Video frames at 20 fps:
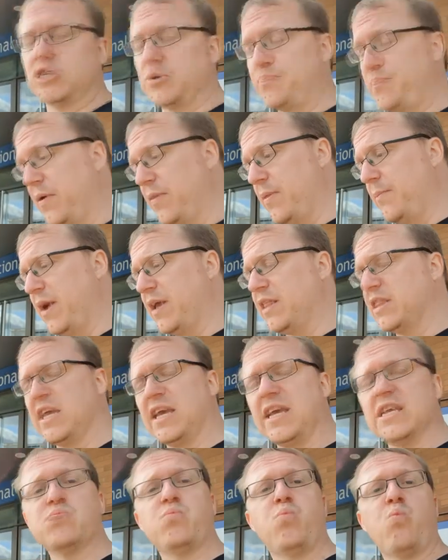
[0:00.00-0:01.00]
But the main thing
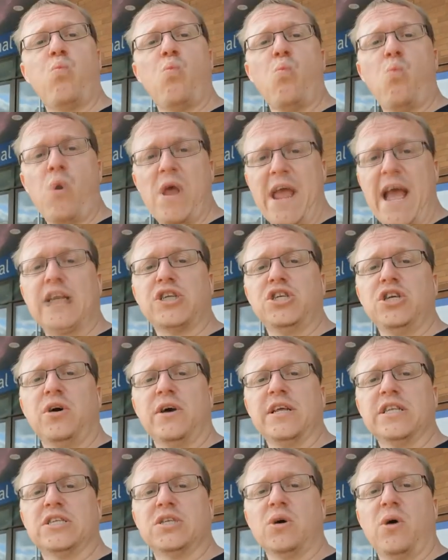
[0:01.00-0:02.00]
is we actually got
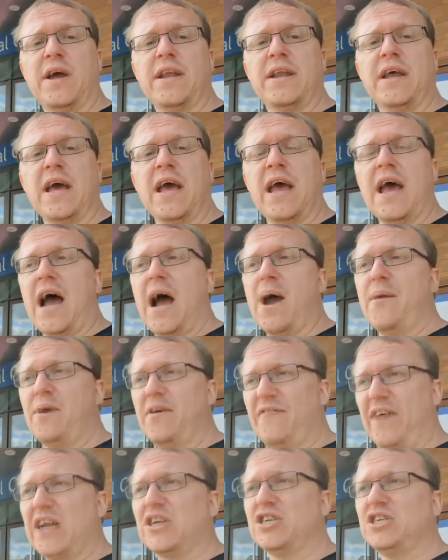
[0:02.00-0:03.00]
inside, and
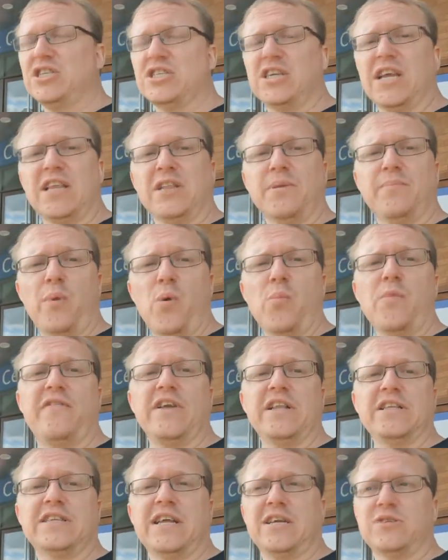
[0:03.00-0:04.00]
we've actually seen the Bournemouth
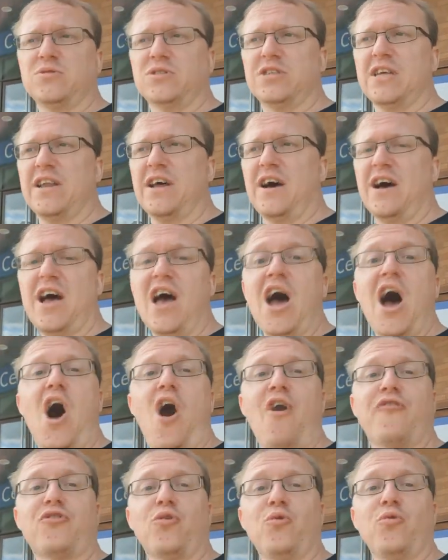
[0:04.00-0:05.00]
International Centre
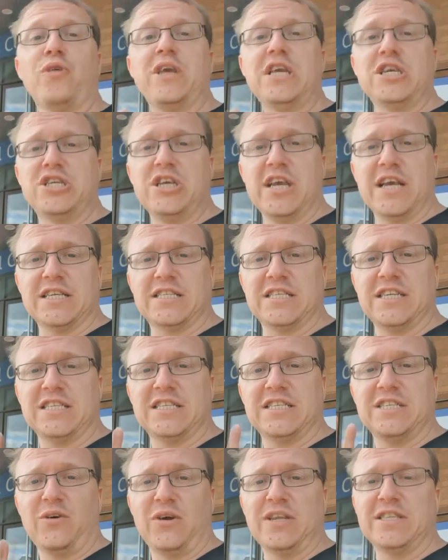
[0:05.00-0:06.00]
after all these years, since
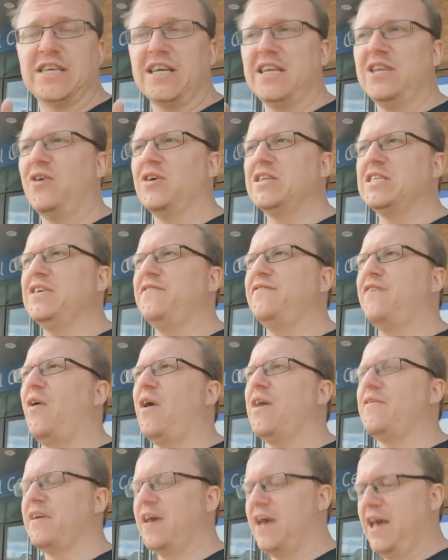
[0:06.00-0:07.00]

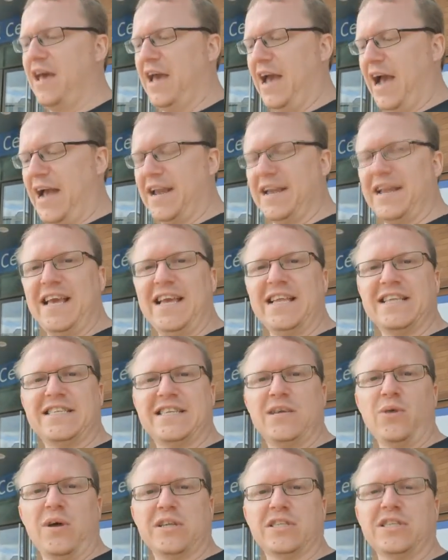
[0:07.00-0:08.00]
1995, and it
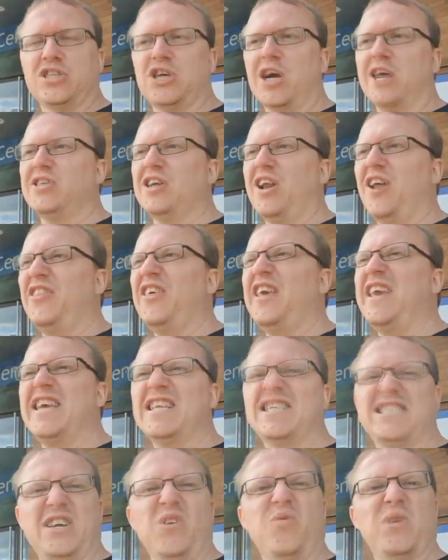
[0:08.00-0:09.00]
still hasn't changed. And I think it
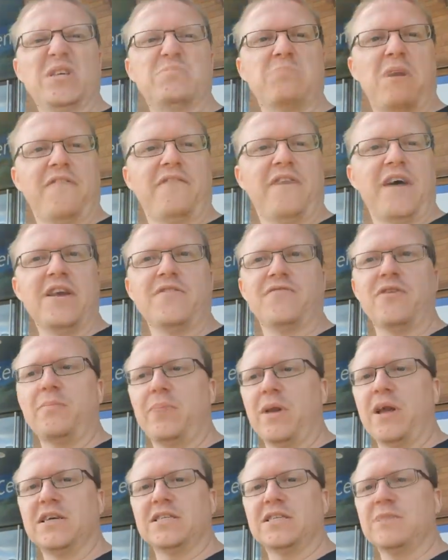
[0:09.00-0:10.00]
still is my favourite
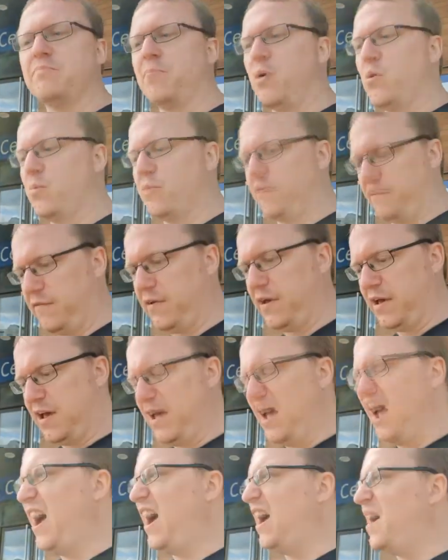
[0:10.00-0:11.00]
place in Bournemouth,
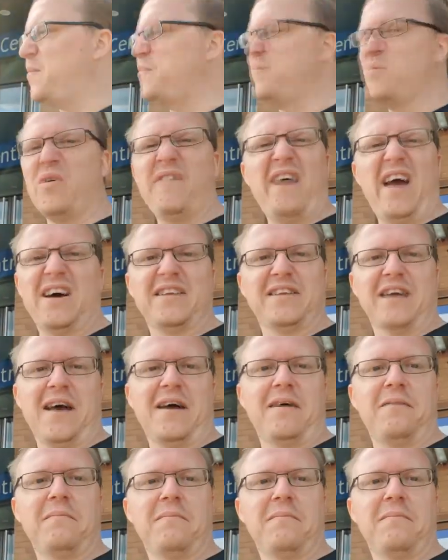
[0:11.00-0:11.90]
without a doubt.